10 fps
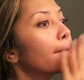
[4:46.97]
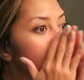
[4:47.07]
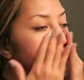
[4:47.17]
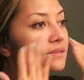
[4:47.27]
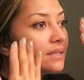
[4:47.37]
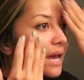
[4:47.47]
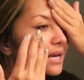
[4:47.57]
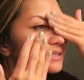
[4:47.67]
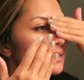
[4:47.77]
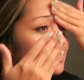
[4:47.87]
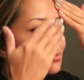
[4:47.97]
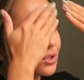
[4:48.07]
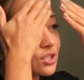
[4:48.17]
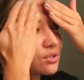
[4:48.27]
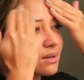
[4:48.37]
It doesn't act as a
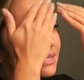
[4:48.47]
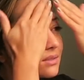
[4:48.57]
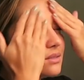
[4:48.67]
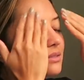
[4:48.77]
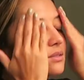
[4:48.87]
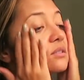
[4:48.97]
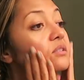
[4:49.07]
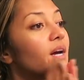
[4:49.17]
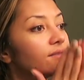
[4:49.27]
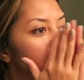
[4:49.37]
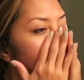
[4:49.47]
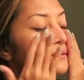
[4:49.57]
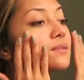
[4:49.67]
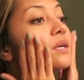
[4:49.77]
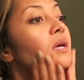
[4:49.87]
moisturizer, so you still have to
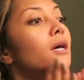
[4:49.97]
use